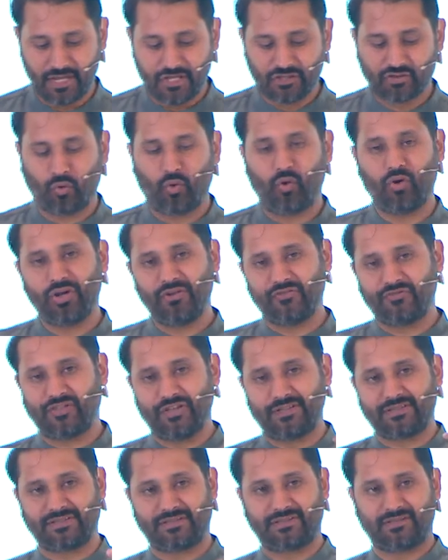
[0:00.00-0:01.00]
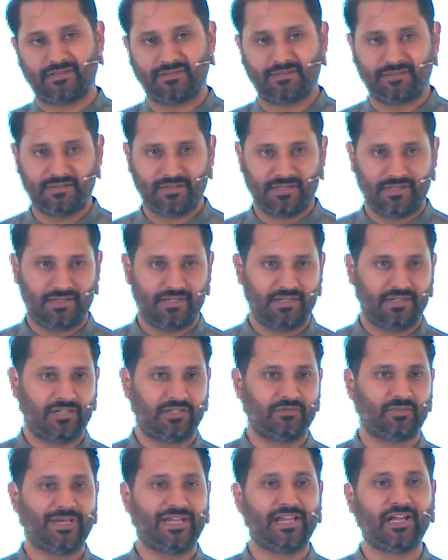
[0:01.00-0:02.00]
So all of this
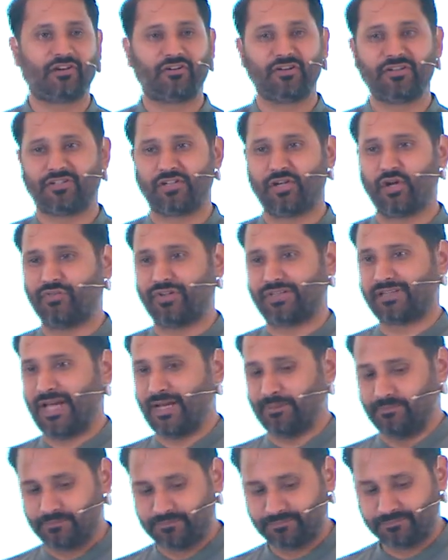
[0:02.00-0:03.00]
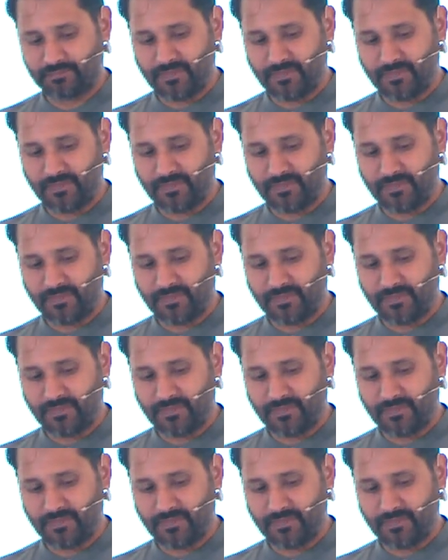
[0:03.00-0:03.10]
has been increasing over time.